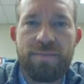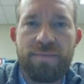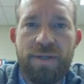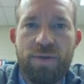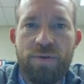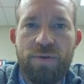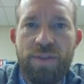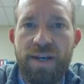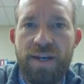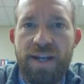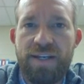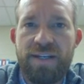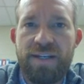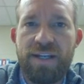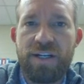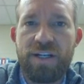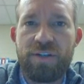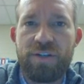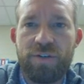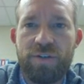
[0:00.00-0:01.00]
something with an
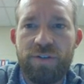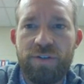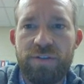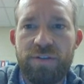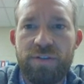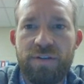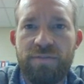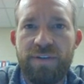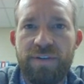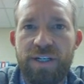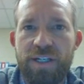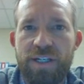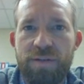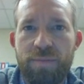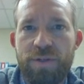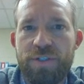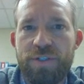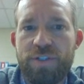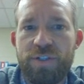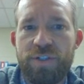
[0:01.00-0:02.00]
identical
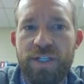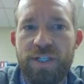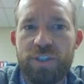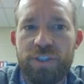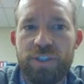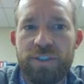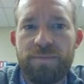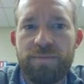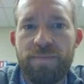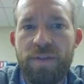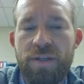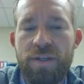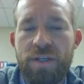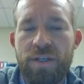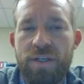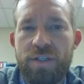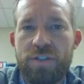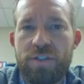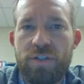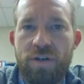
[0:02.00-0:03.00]
variable structure.
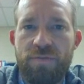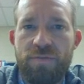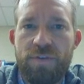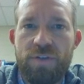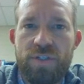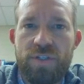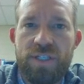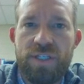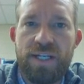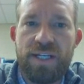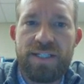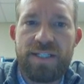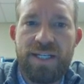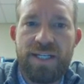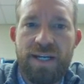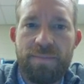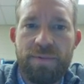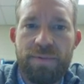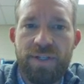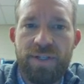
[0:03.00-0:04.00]
So if you see an
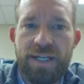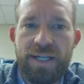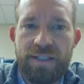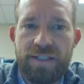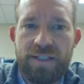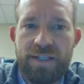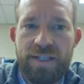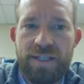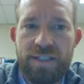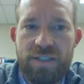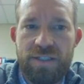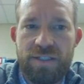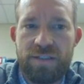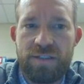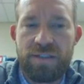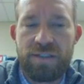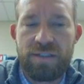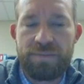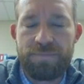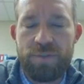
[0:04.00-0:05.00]
example like this,
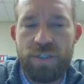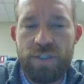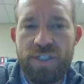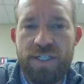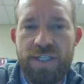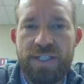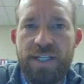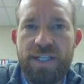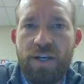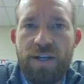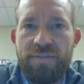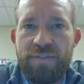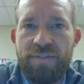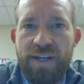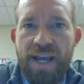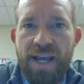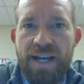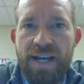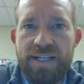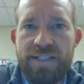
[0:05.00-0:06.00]
just because they all have
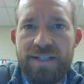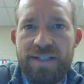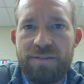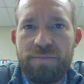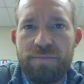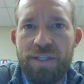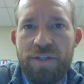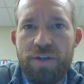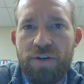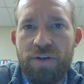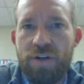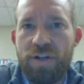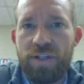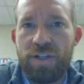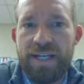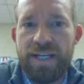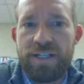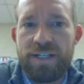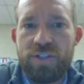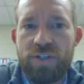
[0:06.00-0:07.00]
an x doesn't mean they're all
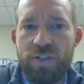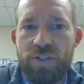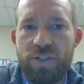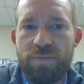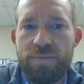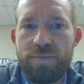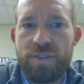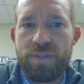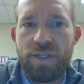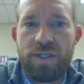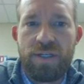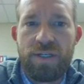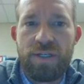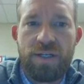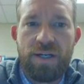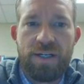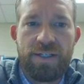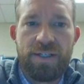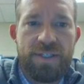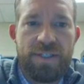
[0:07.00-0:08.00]
like terms.
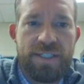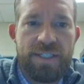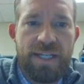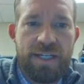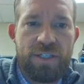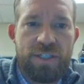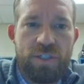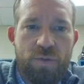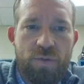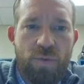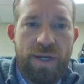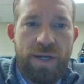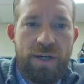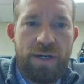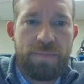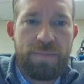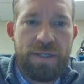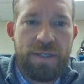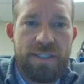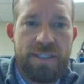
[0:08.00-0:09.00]
These x
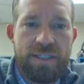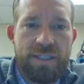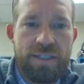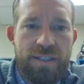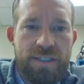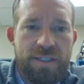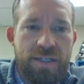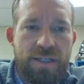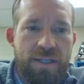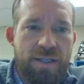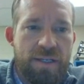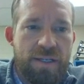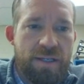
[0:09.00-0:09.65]
squared pieces